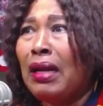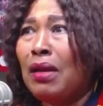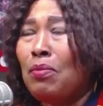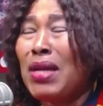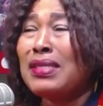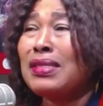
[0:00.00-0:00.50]

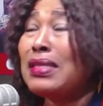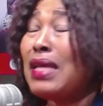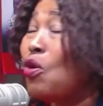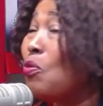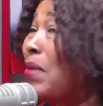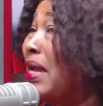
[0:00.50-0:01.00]
Must say
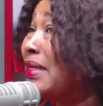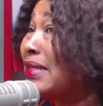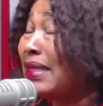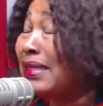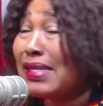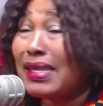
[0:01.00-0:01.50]
o men
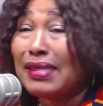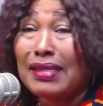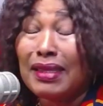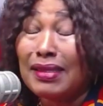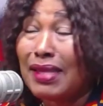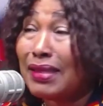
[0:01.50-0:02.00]
tan.
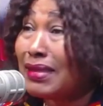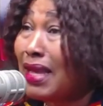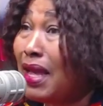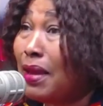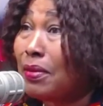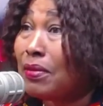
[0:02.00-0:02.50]

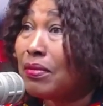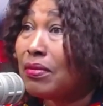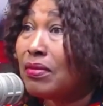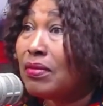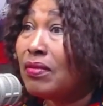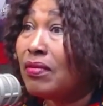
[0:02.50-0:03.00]
Galam say na
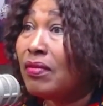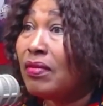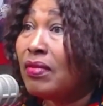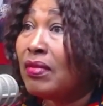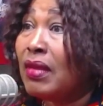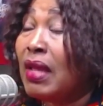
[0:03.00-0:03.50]

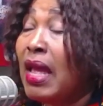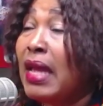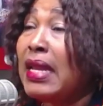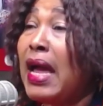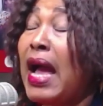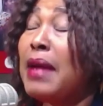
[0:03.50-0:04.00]
ekoso.
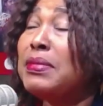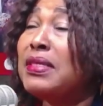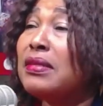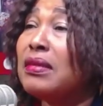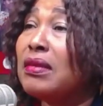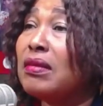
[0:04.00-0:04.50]
Na
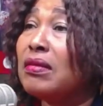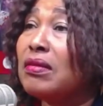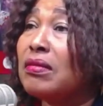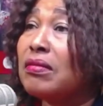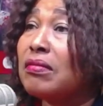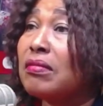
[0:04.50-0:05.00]
I am
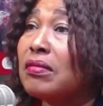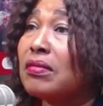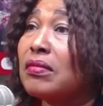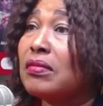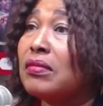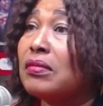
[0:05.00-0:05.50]
share
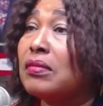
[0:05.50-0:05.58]
wo.